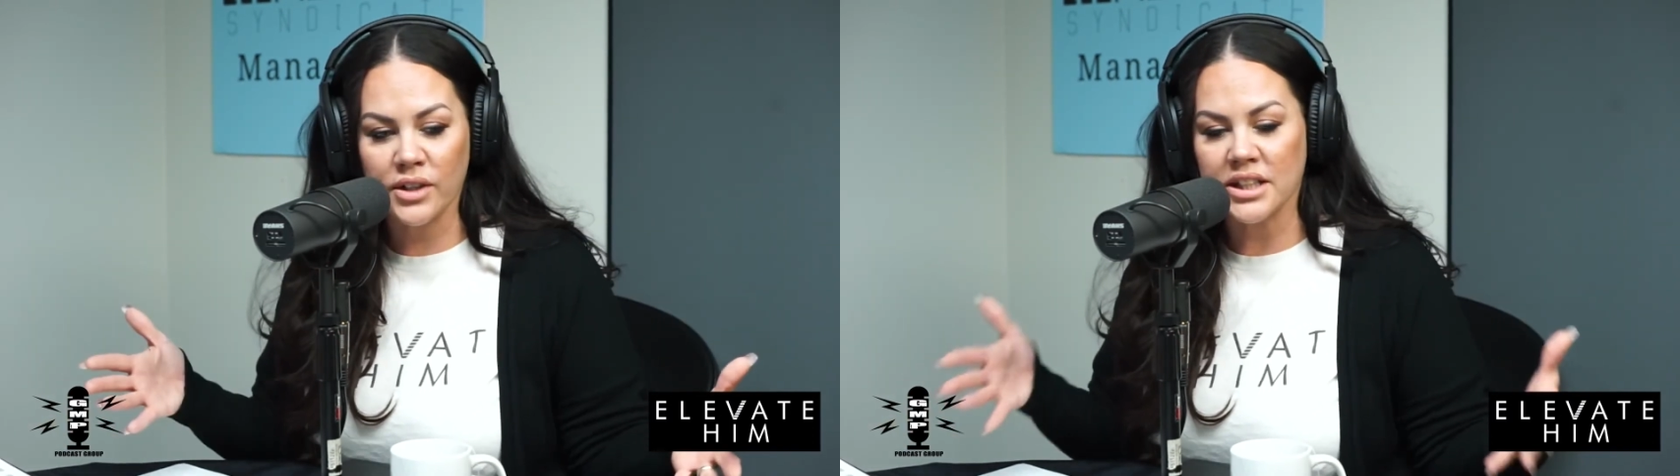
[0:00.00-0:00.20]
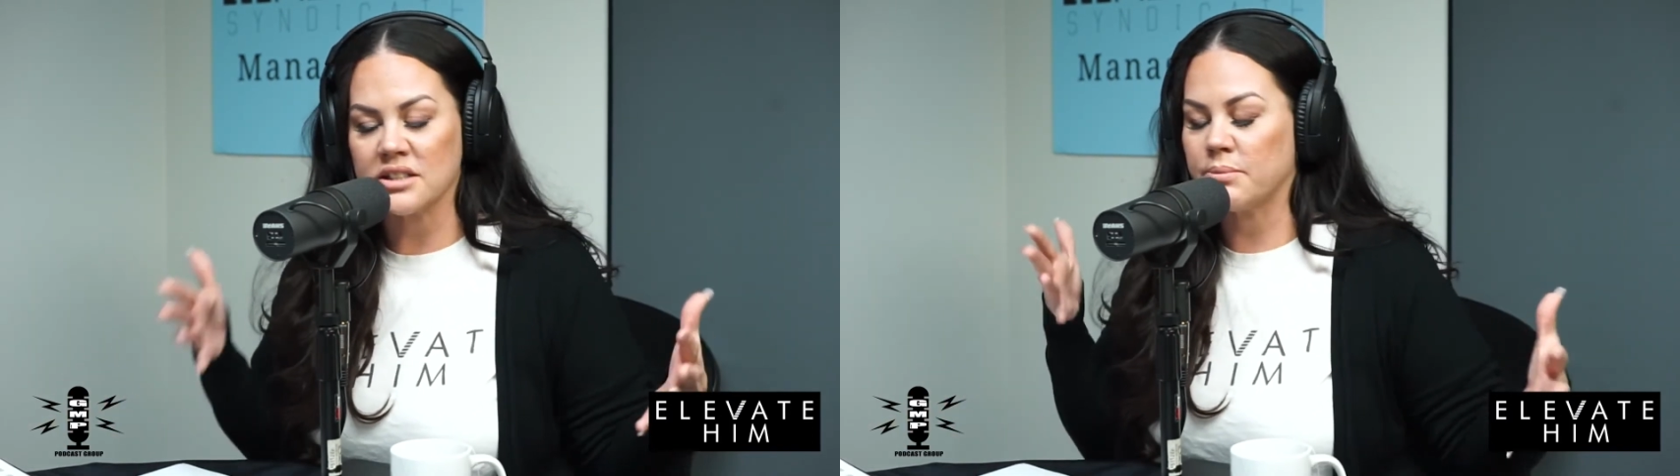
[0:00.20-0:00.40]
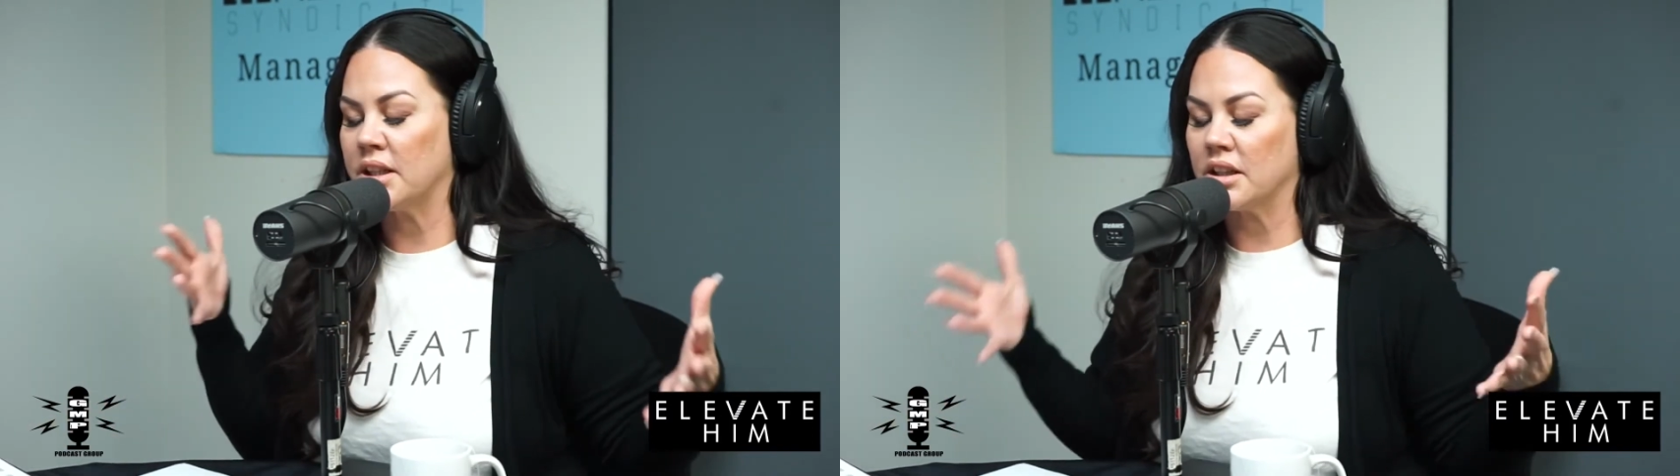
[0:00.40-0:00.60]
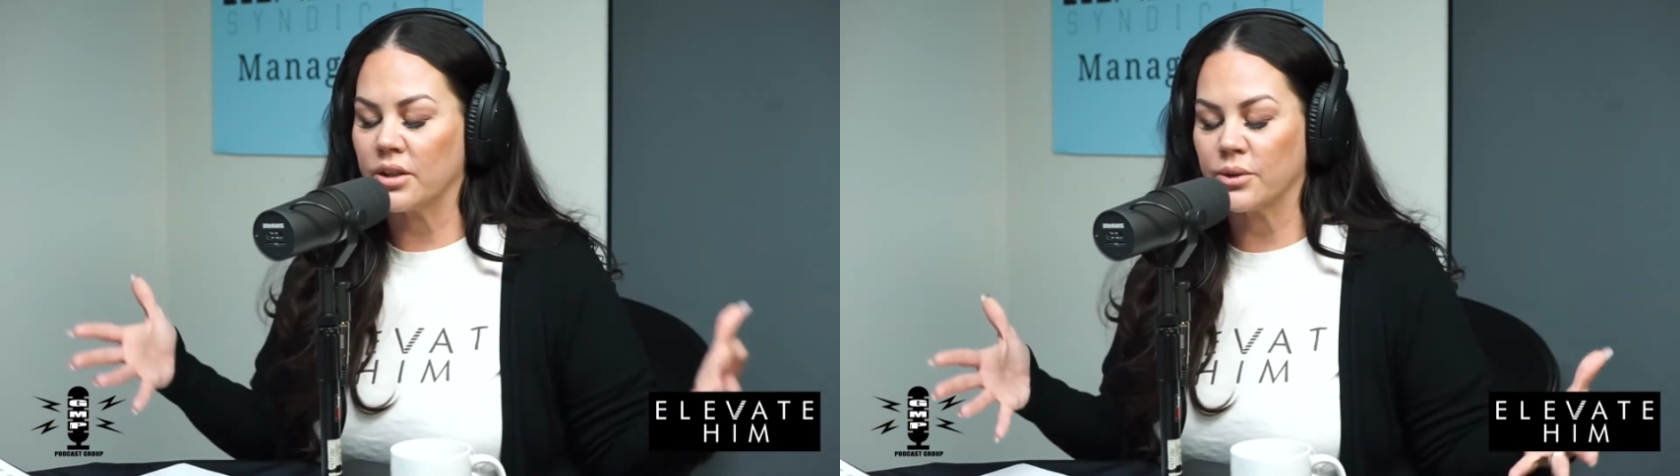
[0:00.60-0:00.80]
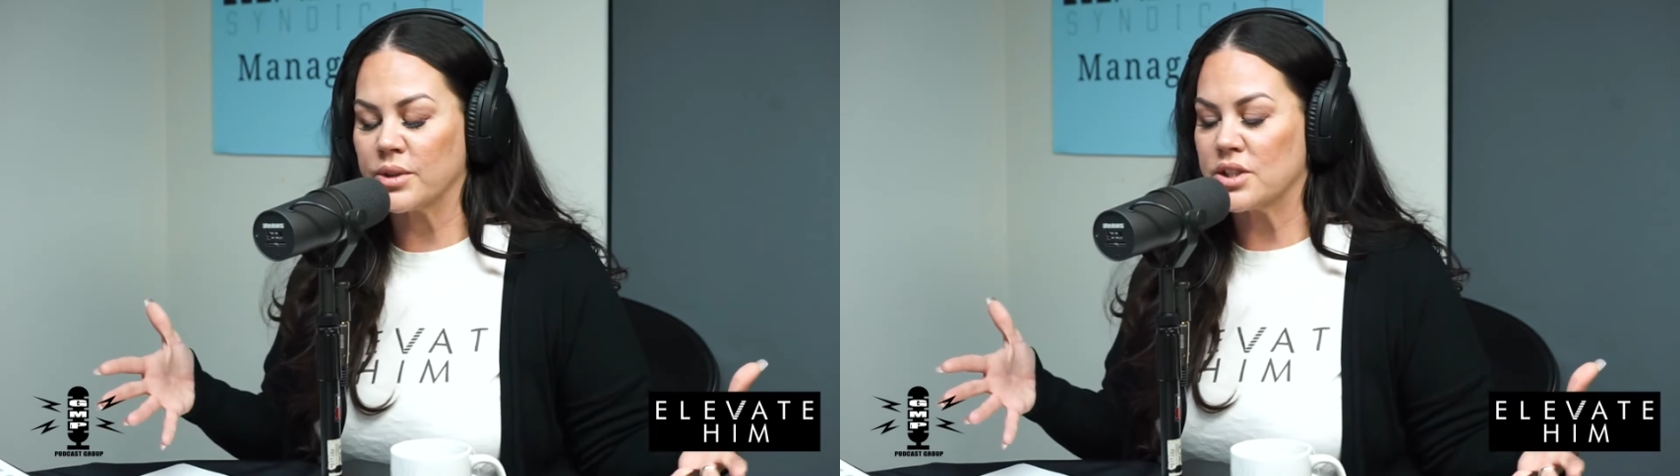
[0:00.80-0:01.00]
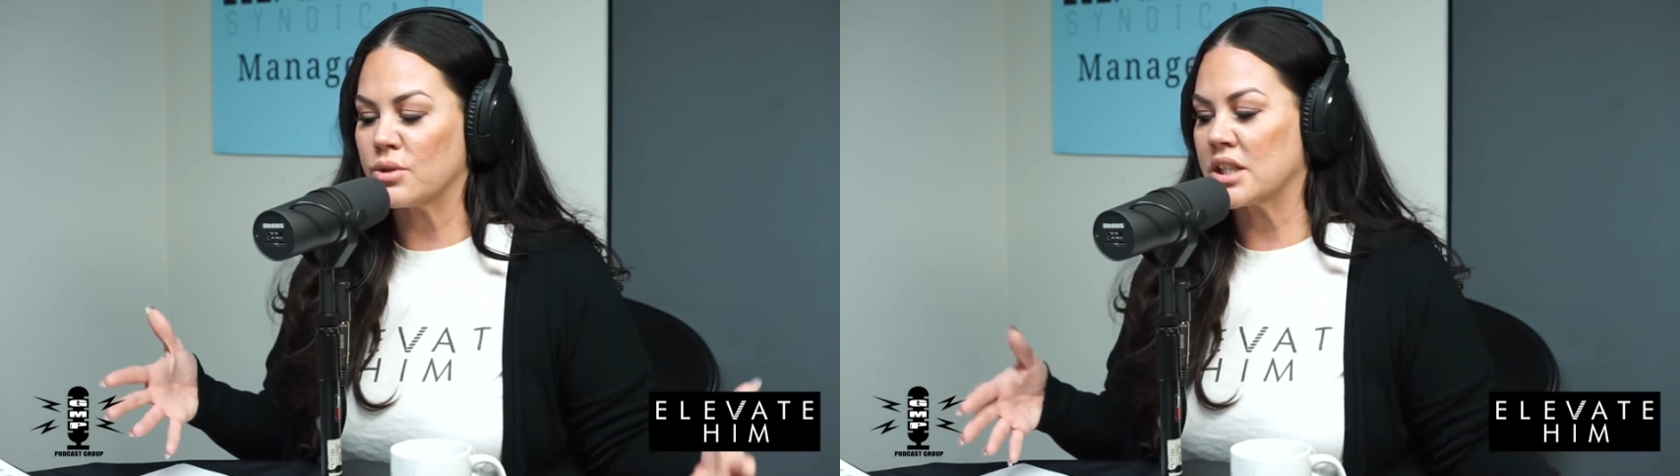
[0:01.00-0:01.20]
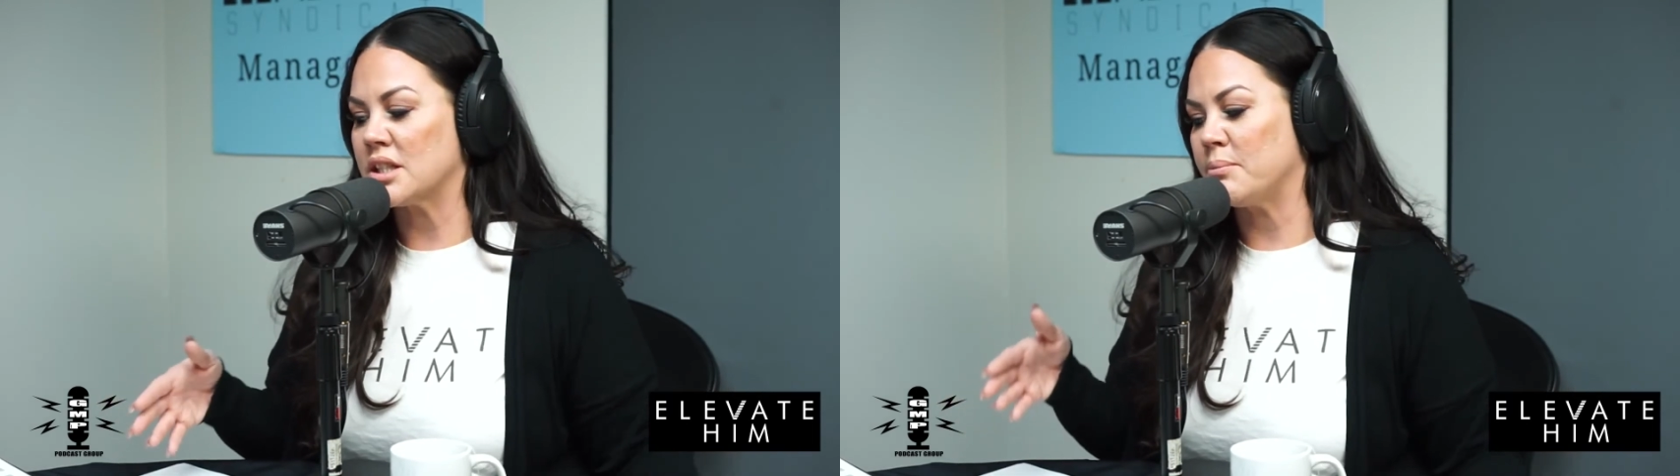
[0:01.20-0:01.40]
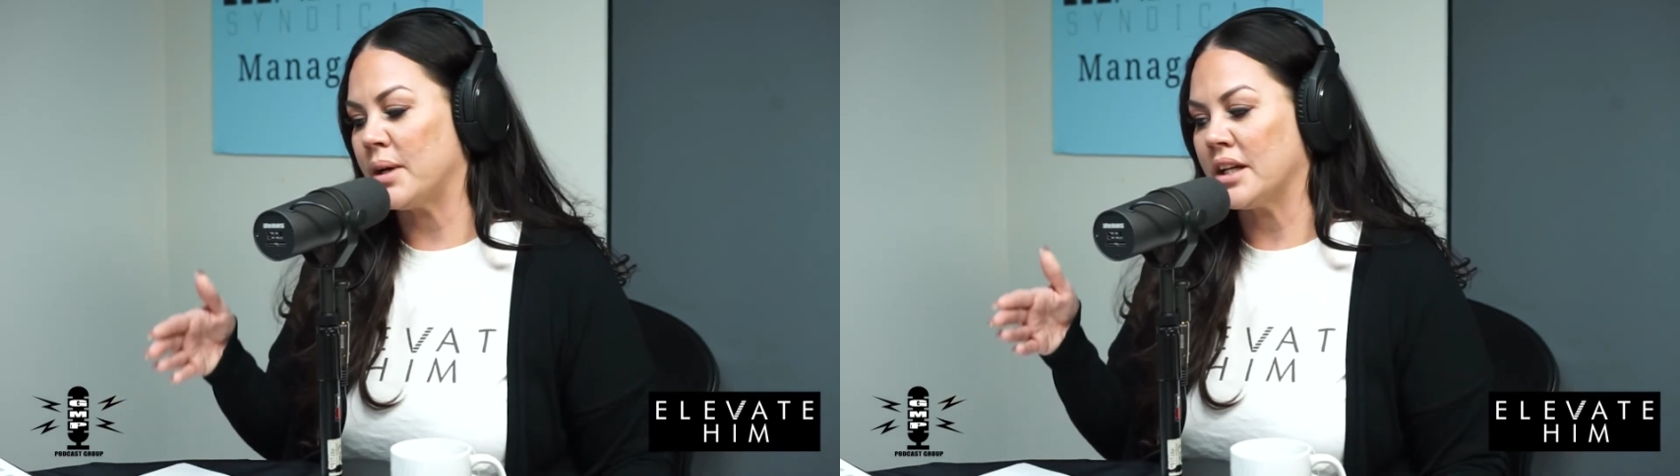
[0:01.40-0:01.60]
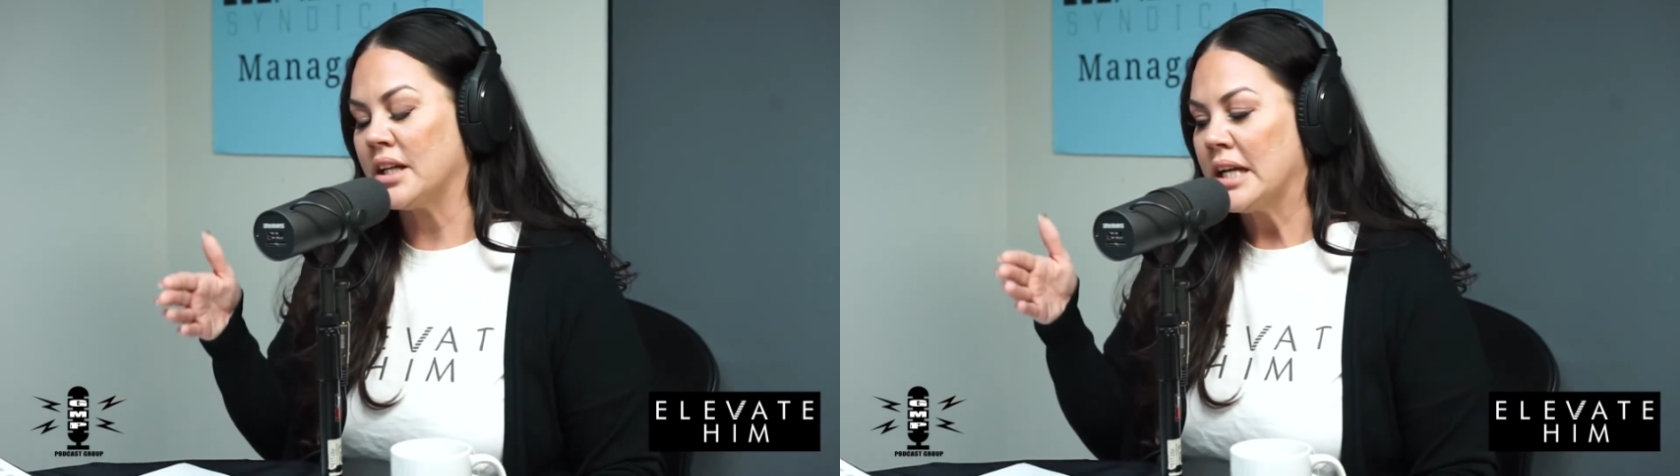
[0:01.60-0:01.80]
It's been a little restricted, but,